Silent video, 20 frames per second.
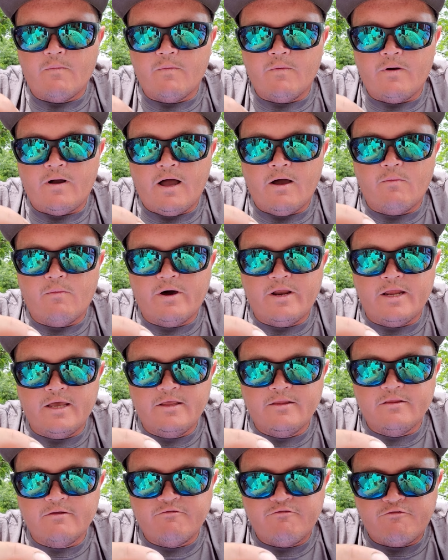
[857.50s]
I went
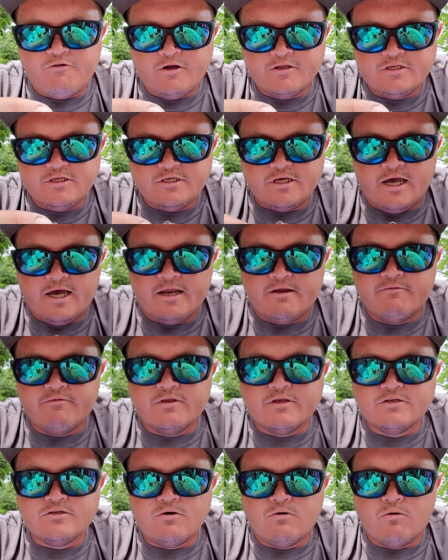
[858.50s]
in the front side of
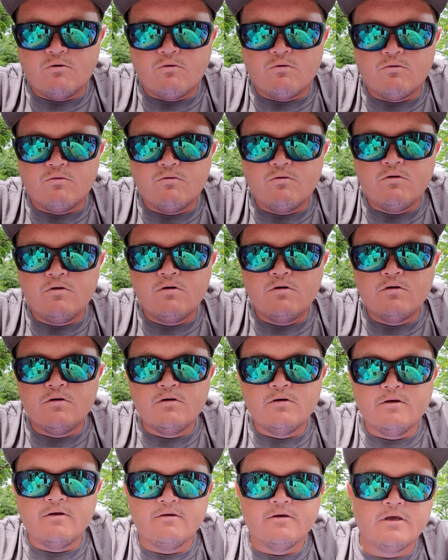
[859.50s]
this hole.
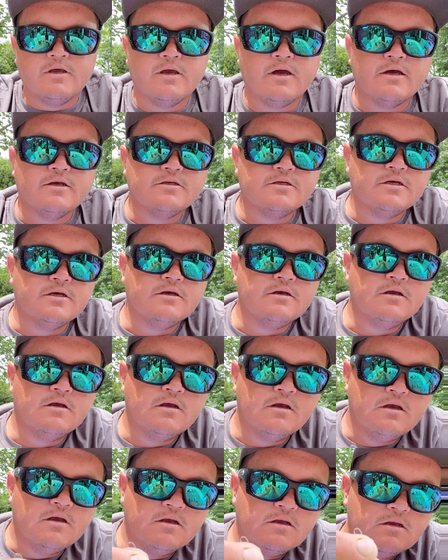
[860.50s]
Can you guys see?
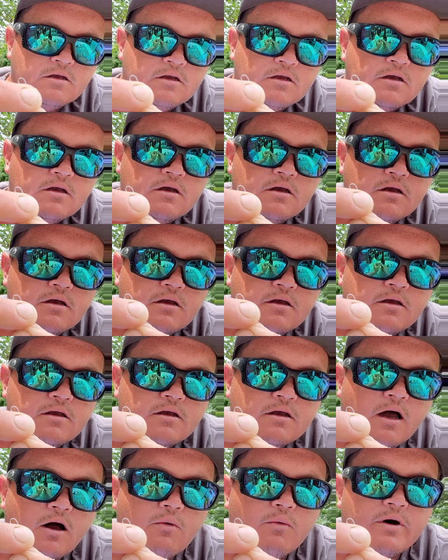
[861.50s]

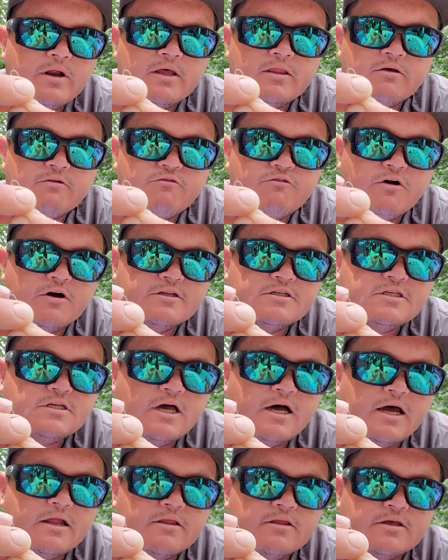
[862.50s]
I went in the front
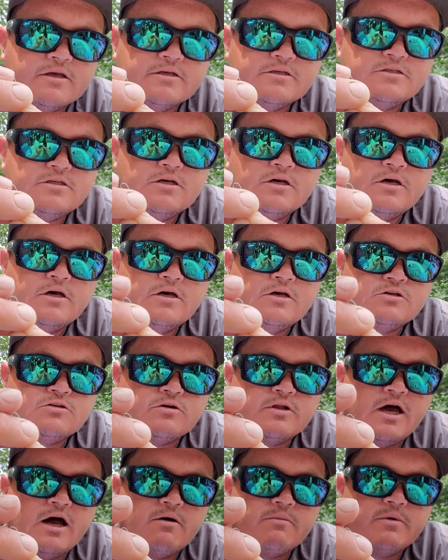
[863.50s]
side of this, so
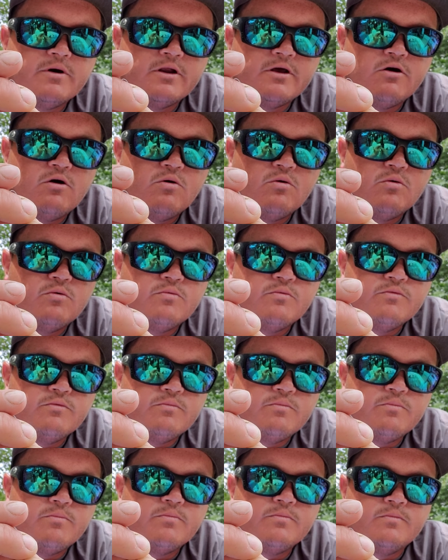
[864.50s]
now I'm going to go
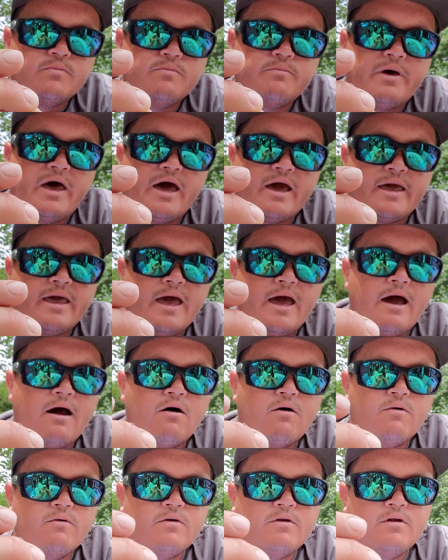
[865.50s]
back
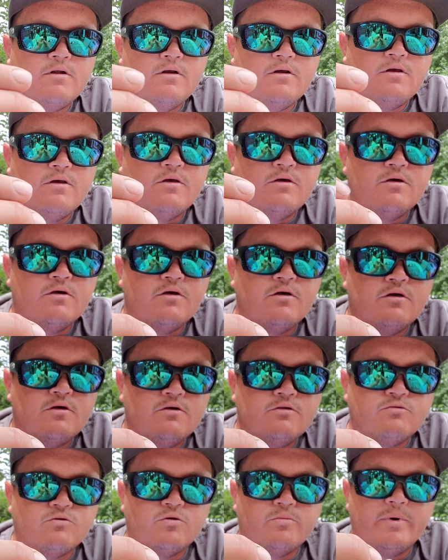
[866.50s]
out
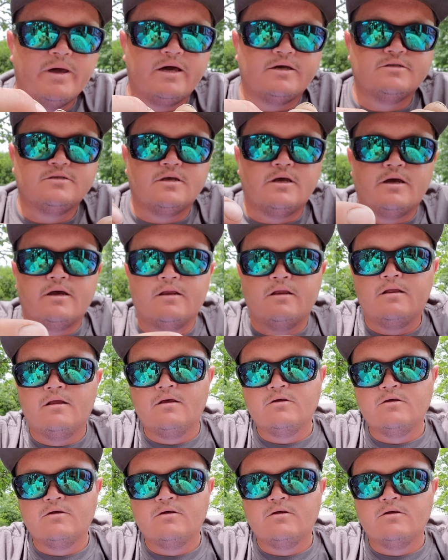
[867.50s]
to the back side.